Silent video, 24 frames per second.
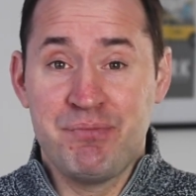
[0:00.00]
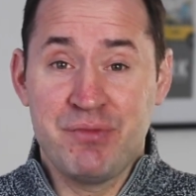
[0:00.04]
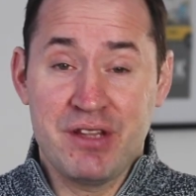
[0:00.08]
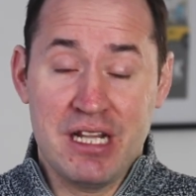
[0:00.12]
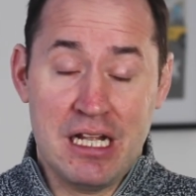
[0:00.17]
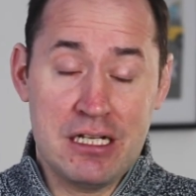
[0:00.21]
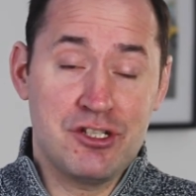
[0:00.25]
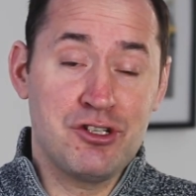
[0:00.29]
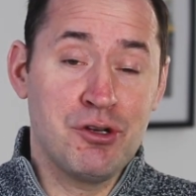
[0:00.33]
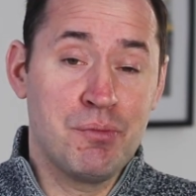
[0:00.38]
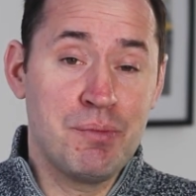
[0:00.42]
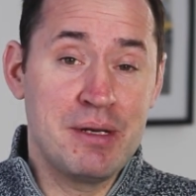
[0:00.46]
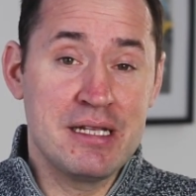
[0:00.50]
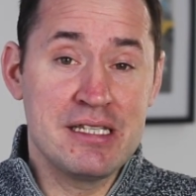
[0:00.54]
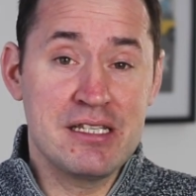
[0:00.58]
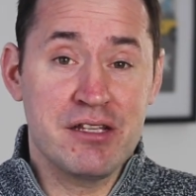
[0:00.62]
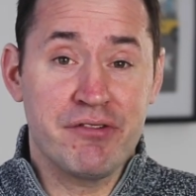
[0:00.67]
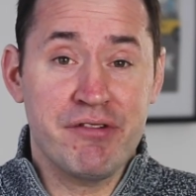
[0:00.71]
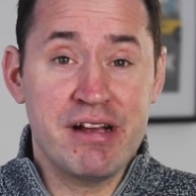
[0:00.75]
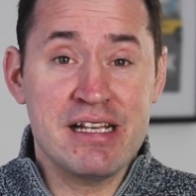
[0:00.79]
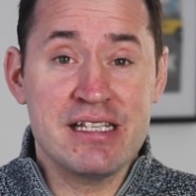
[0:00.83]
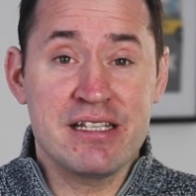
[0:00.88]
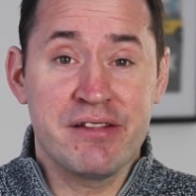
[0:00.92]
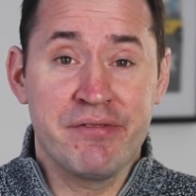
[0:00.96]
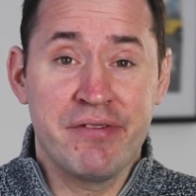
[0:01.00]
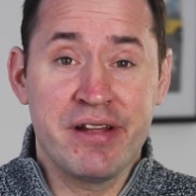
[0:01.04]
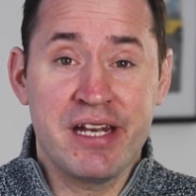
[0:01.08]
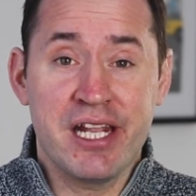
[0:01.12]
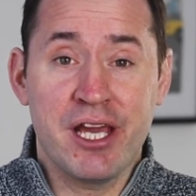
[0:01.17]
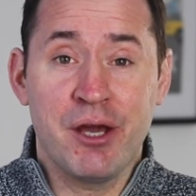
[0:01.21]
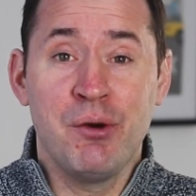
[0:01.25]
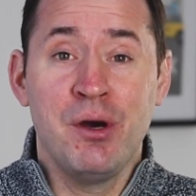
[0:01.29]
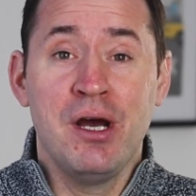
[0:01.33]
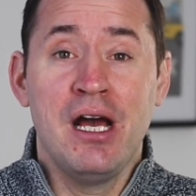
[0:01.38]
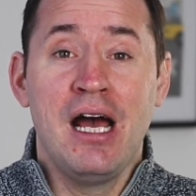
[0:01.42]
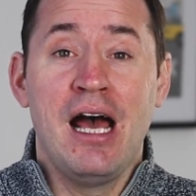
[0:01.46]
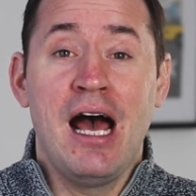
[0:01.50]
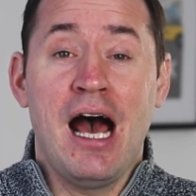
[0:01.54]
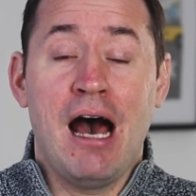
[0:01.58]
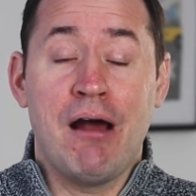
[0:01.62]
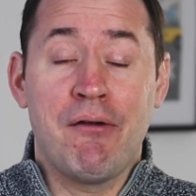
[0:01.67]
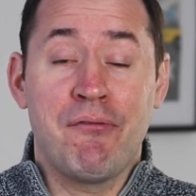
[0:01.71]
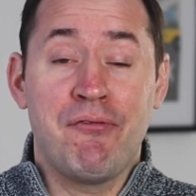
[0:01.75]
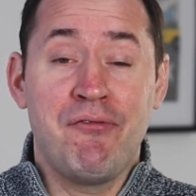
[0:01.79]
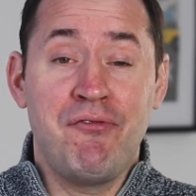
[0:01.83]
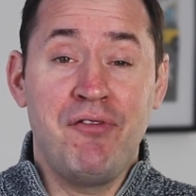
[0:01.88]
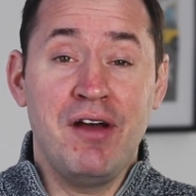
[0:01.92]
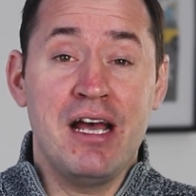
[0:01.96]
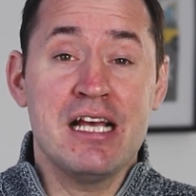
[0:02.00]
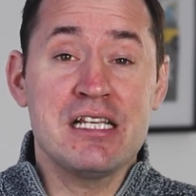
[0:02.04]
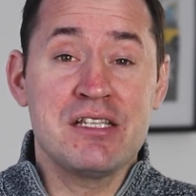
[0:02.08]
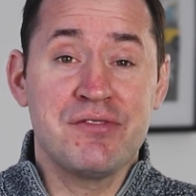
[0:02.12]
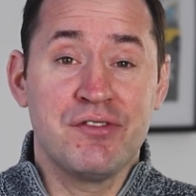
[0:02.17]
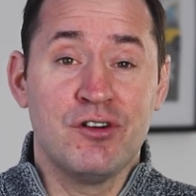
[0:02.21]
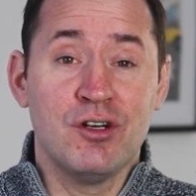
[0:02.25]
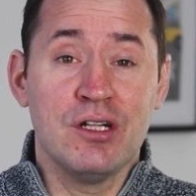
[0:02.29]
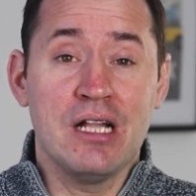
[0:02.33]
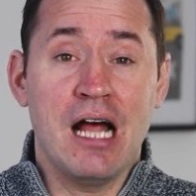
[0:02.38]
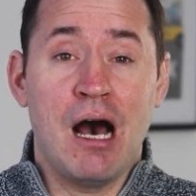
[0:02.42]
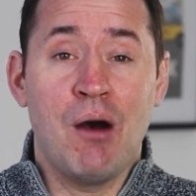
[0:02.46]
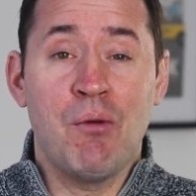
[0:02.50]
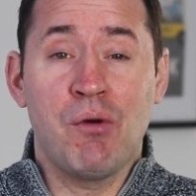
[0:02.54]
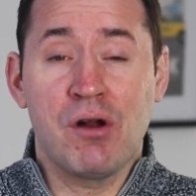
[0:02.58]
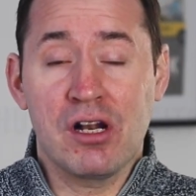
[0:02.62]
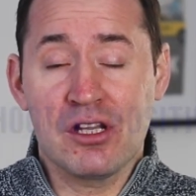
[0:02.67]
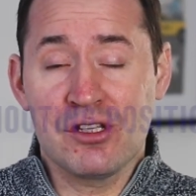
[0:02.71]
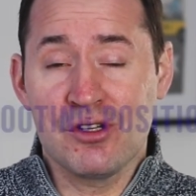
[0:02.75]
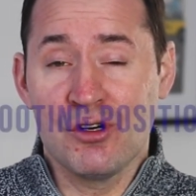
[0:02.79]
let's jump into the rest of the video. And first of all, I want